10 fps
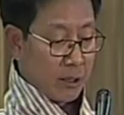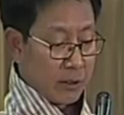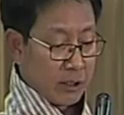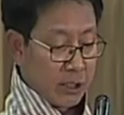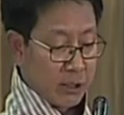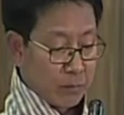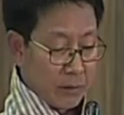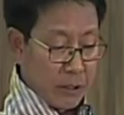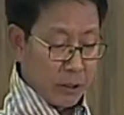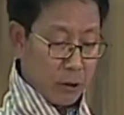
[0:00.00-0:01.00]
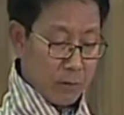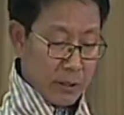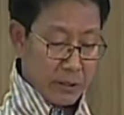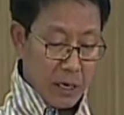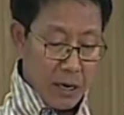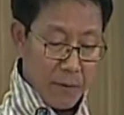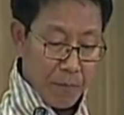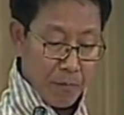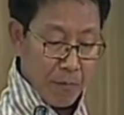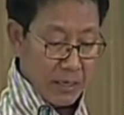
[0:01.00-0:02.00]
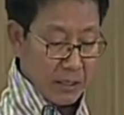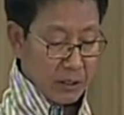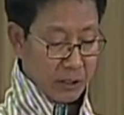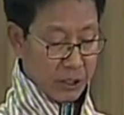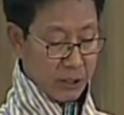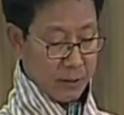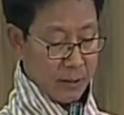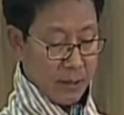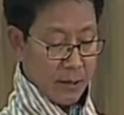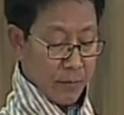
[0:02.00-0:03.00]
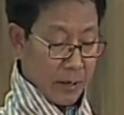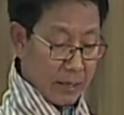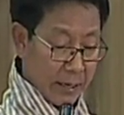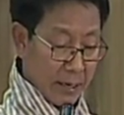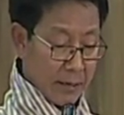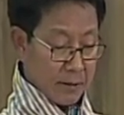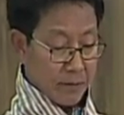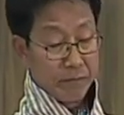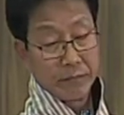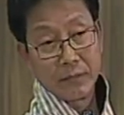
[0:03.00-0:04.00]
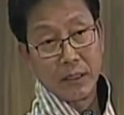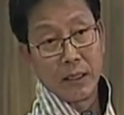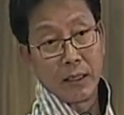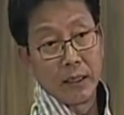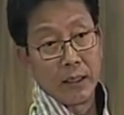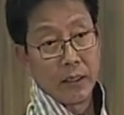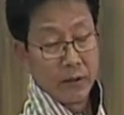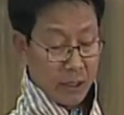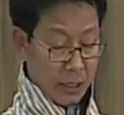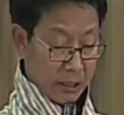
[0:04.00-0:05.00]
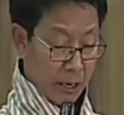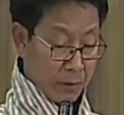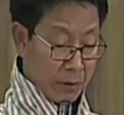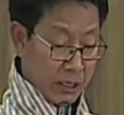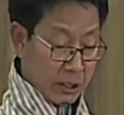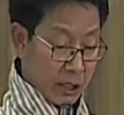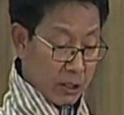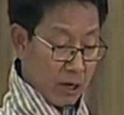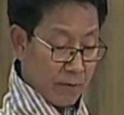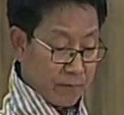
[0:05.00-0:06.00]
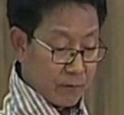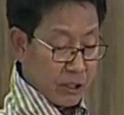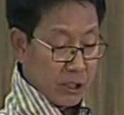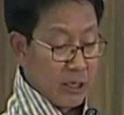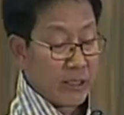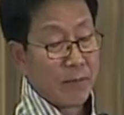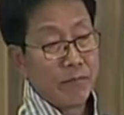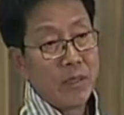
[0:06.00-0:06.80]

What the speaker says: interest prevails over party interests. But again, their apprehension of regionalism,